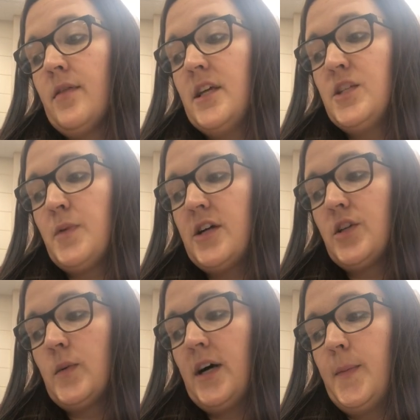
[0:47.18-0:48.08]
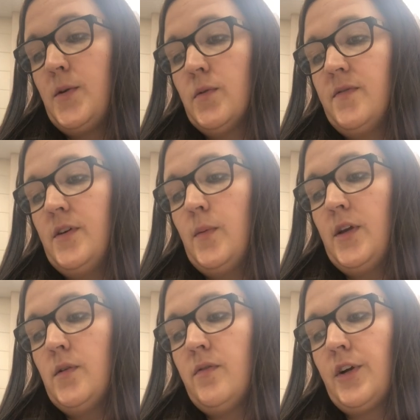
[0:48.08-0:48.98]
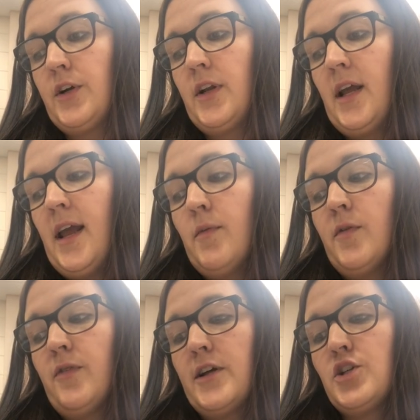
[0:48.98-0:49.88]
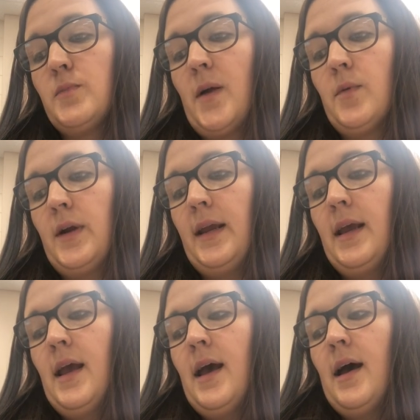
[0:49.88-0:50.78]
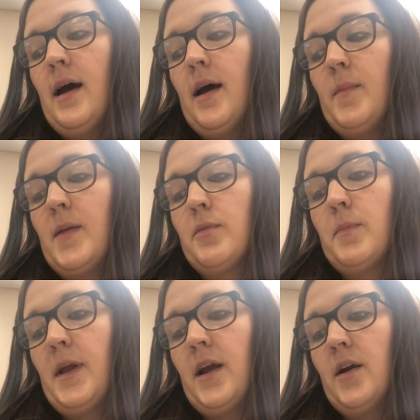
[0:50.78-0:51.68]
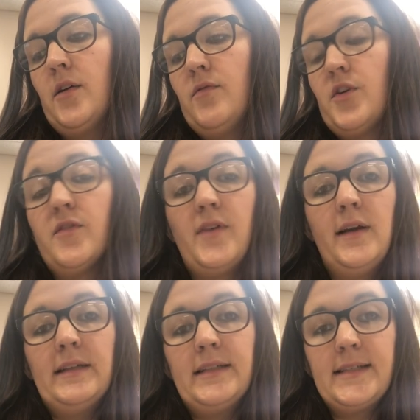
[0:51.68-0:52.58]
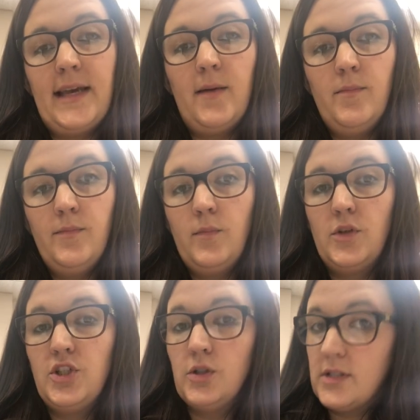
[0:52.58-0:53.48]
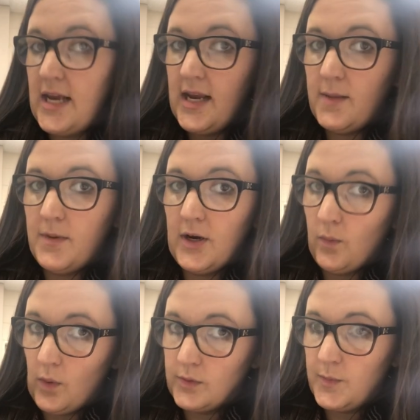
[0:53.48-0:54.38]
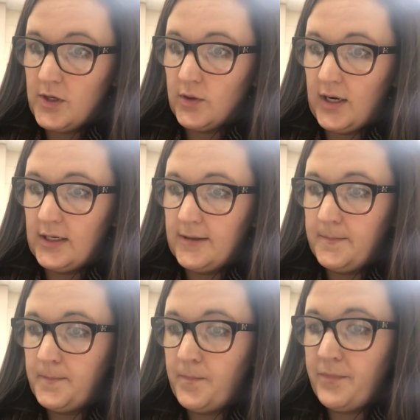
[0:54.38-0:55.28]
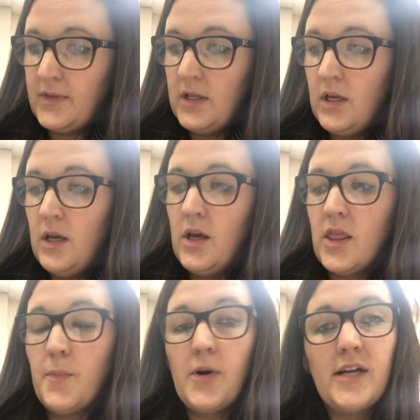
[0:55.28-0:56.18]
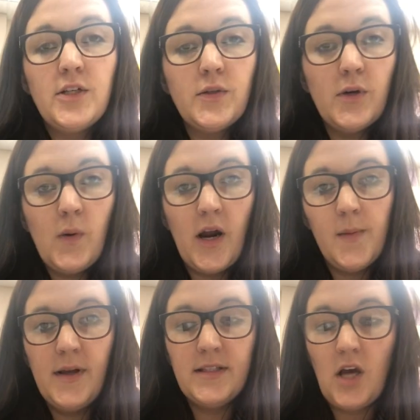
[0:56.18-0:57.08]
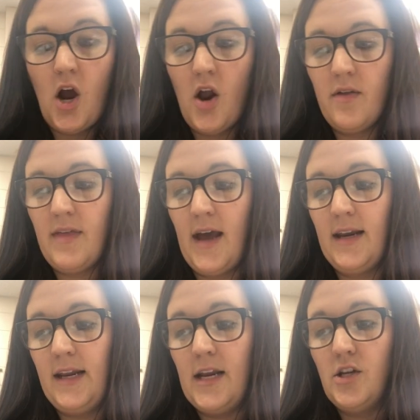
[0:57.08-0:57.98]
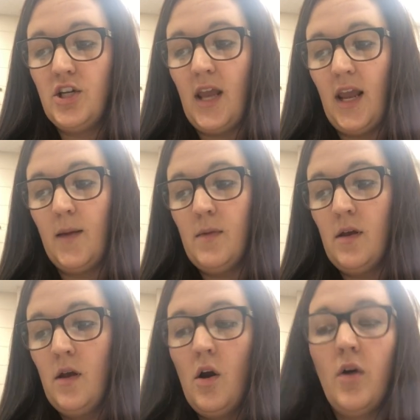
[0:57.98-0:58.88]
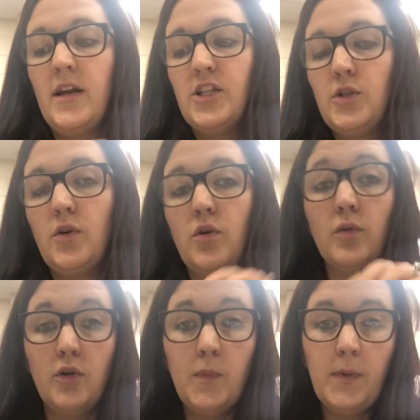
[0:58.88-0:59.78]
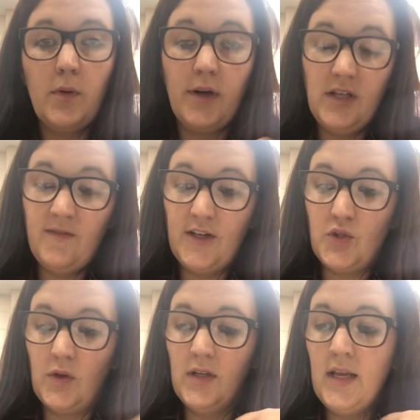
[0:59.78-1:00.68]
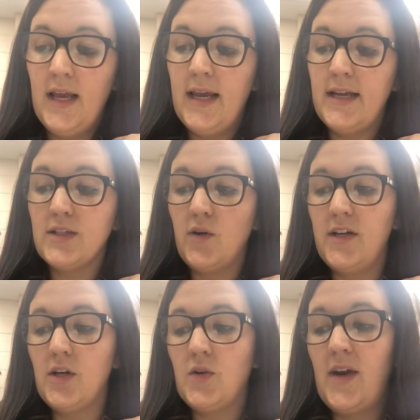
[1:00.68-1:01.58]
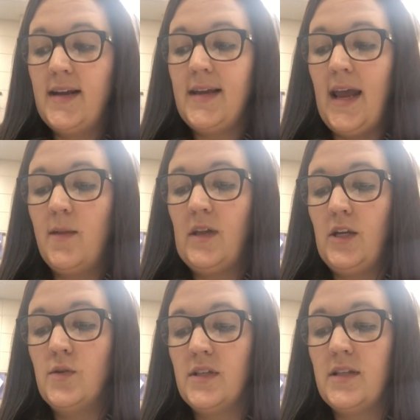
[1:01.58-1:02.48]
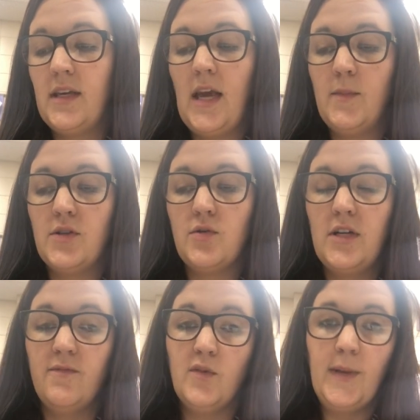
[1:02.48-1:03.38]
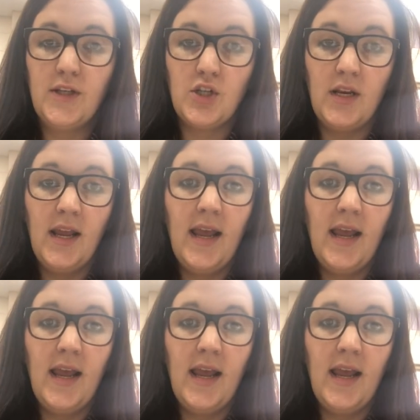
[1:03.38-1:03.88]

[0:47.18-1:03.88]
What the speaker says: This project will help you review what you have learned, refresh your memory, and prepare for your final exam, which you'll take, but it won't be graded. The project requirements are that each game, or each group or individual, is going to create a game that uses the chemistry information